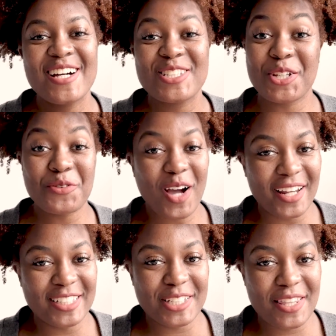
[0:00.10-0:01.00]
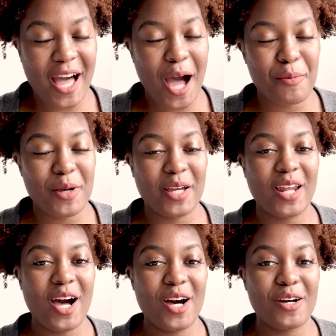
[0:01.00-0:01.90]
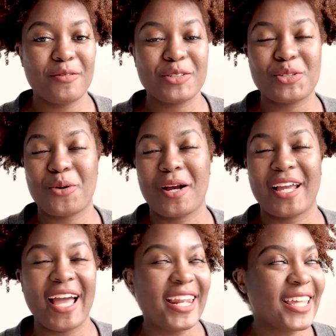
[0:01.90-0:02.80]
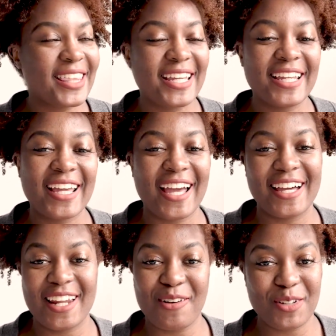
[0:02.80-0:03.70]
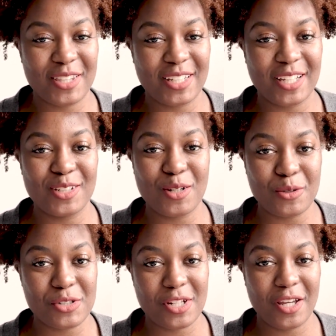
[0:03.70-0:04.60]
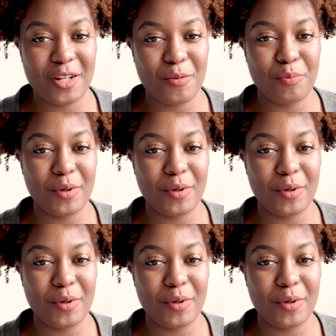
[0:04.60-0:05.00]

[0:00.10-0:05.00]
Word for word: So you've gotten into the habit of storing anything and everything in Notion,